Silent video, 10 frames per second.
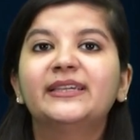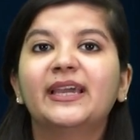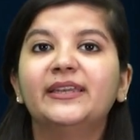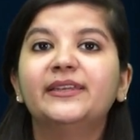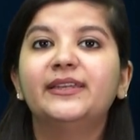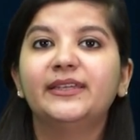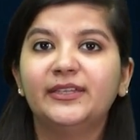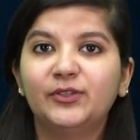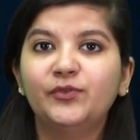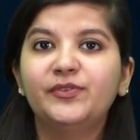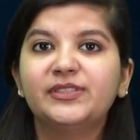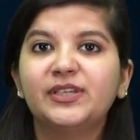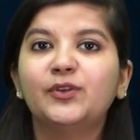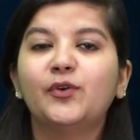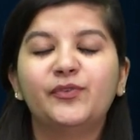Candidate need to
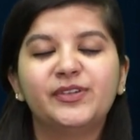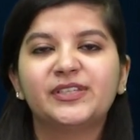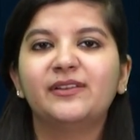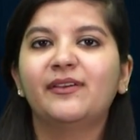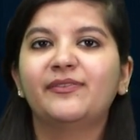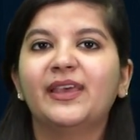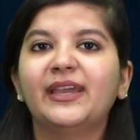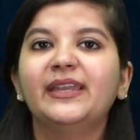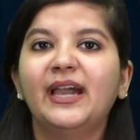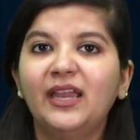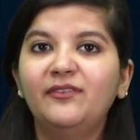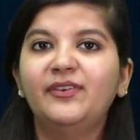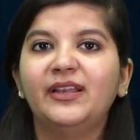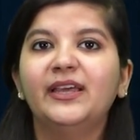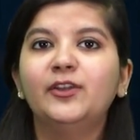visit official website and
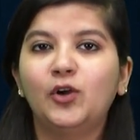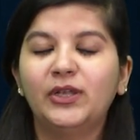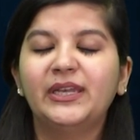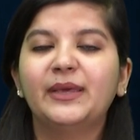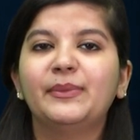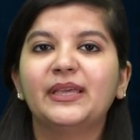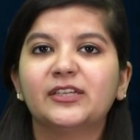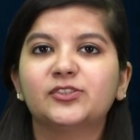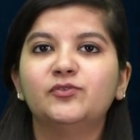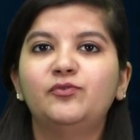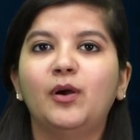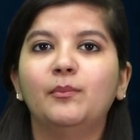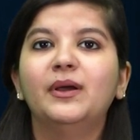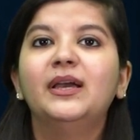fill an online application form.